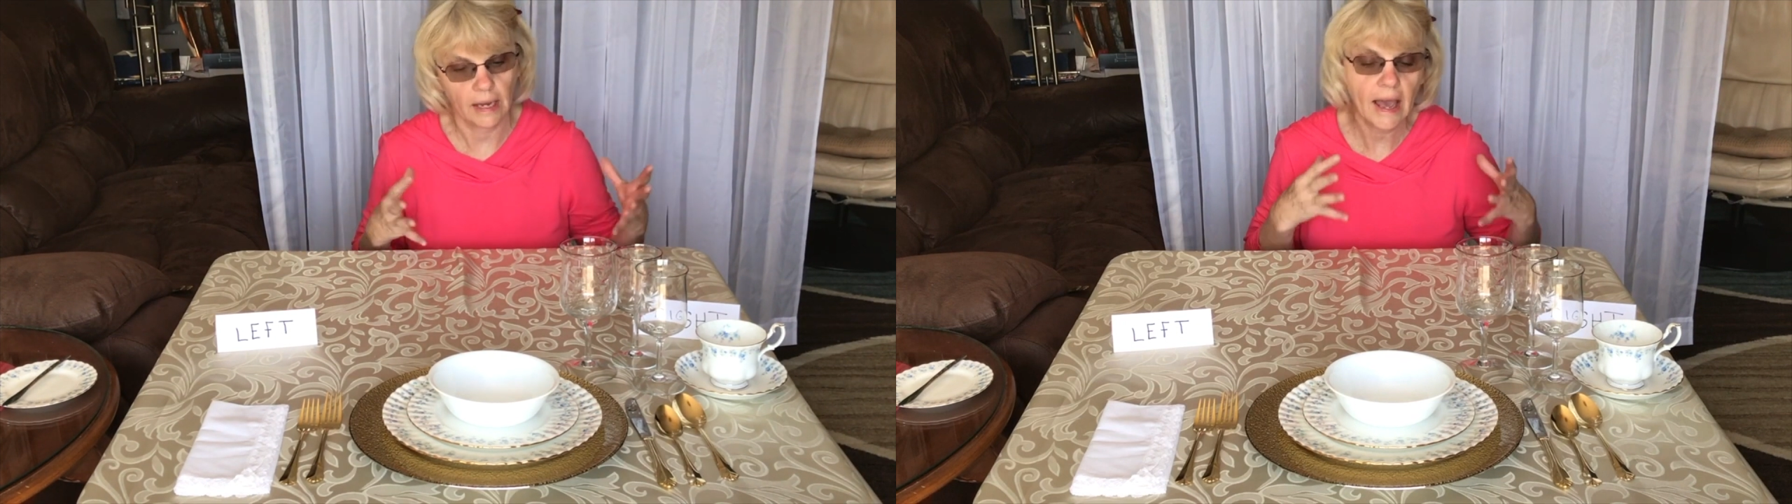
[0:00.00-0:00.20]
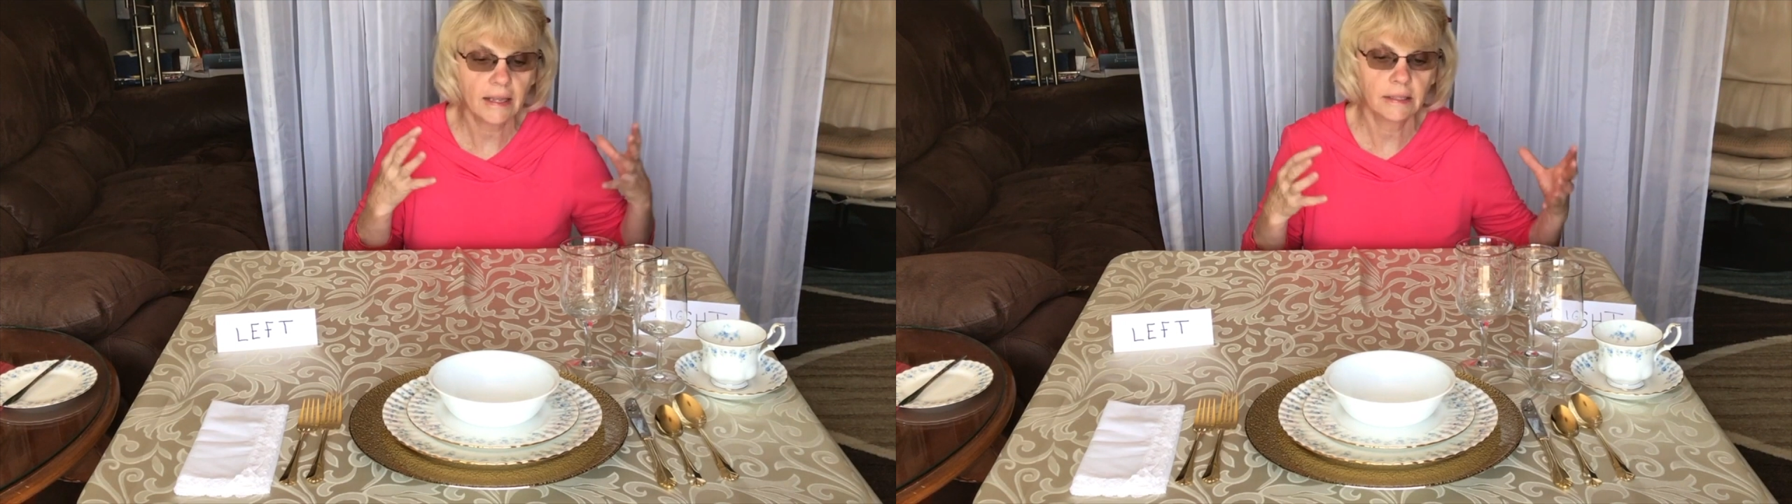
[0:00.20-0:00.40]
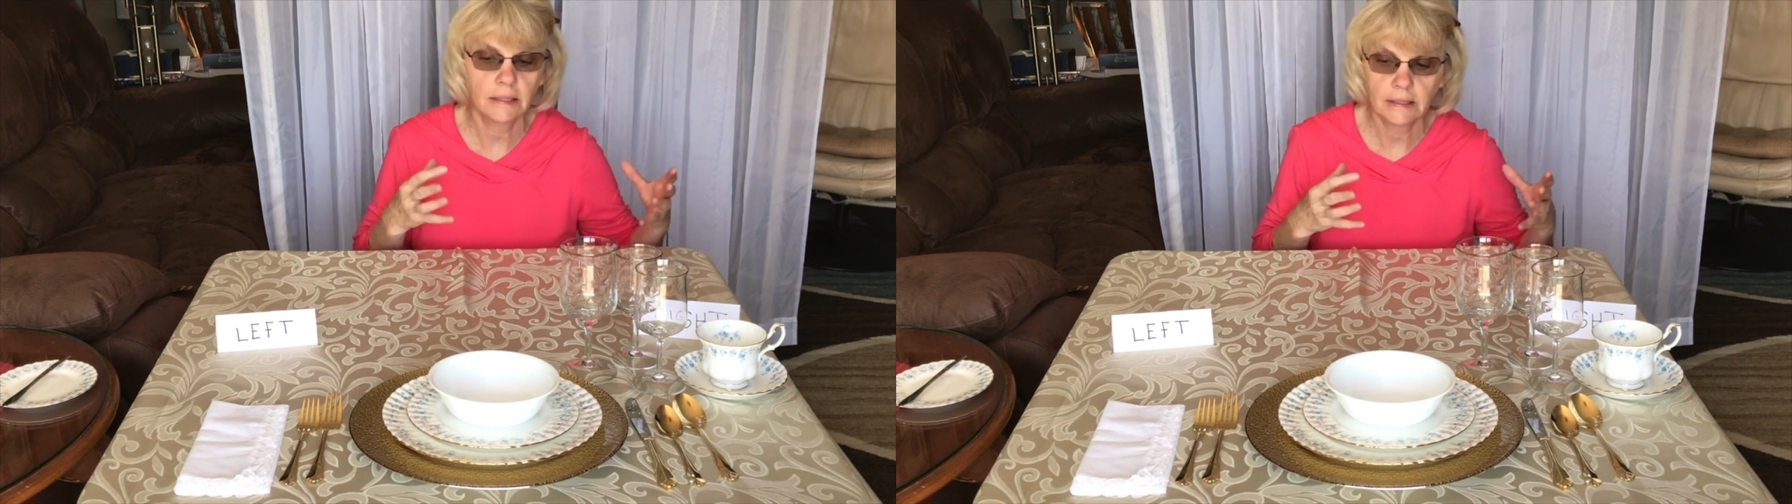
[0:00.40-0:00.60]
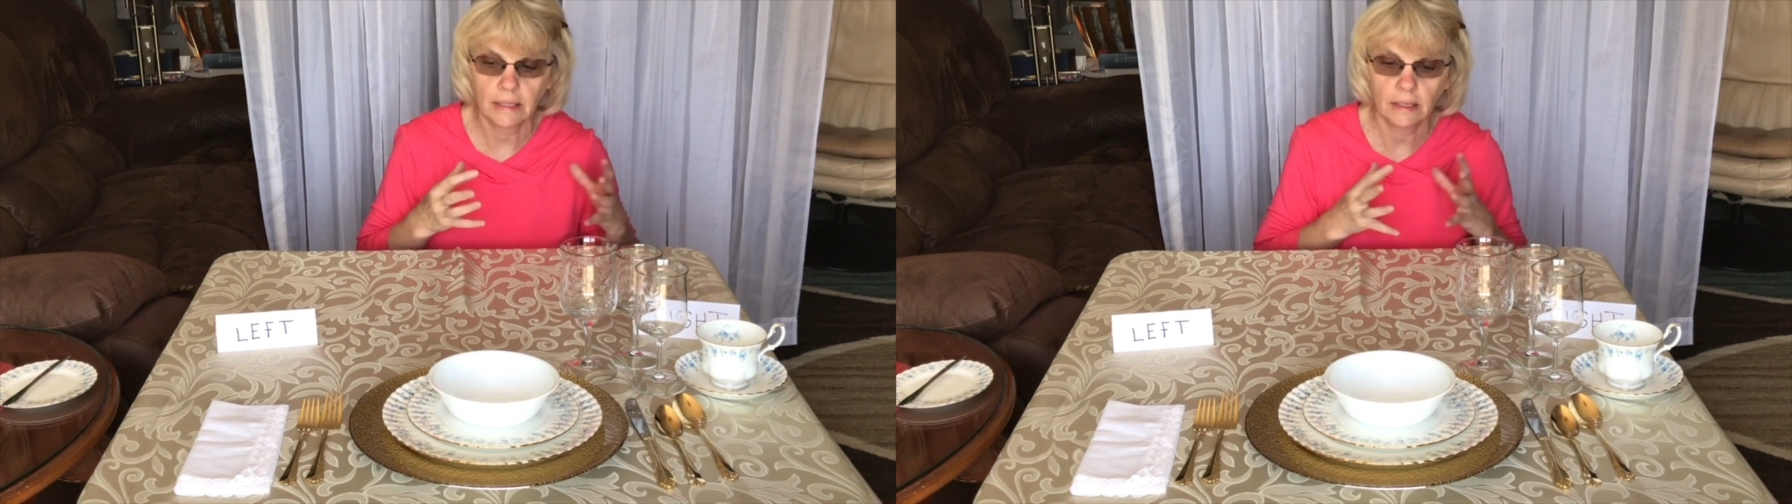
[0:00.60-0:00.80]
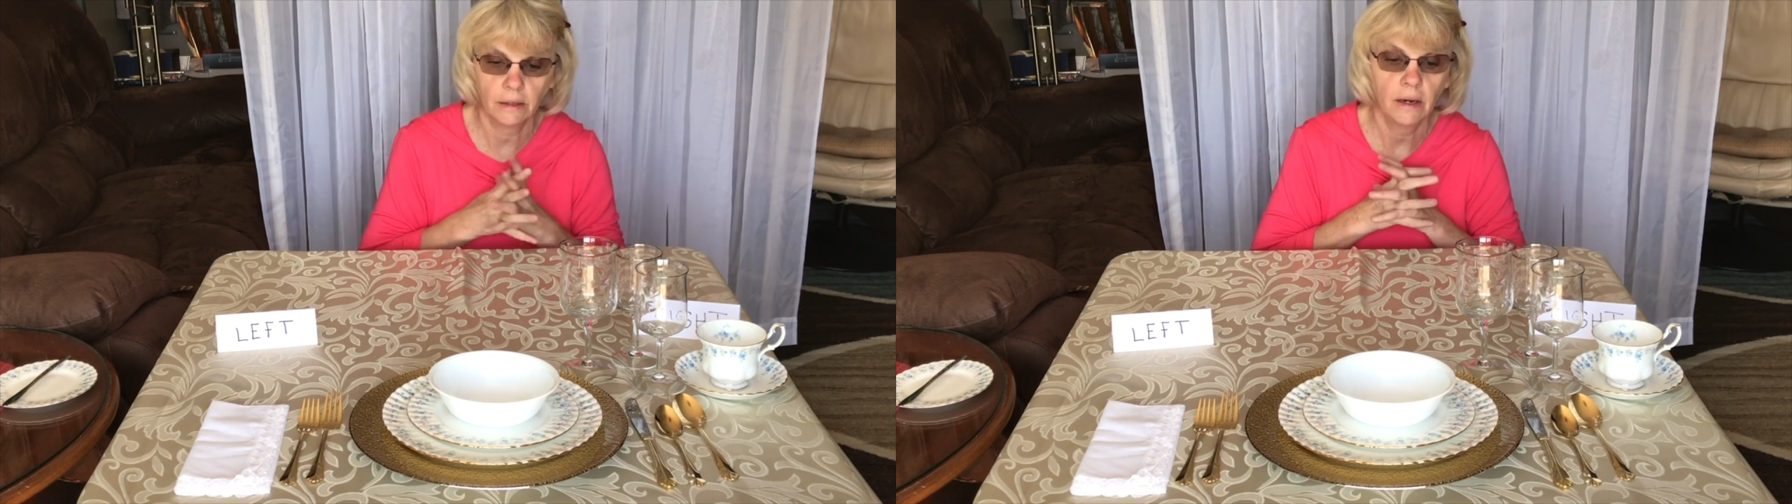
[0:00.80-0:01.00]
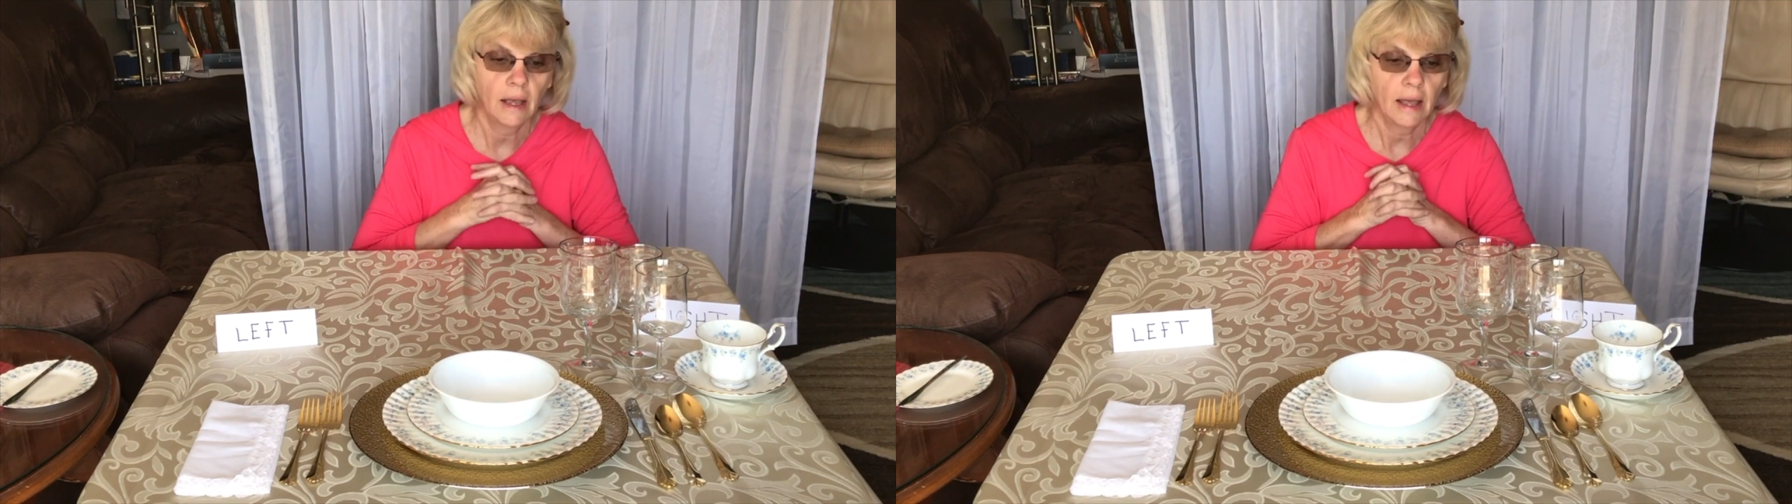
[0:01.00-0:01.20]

glasses here.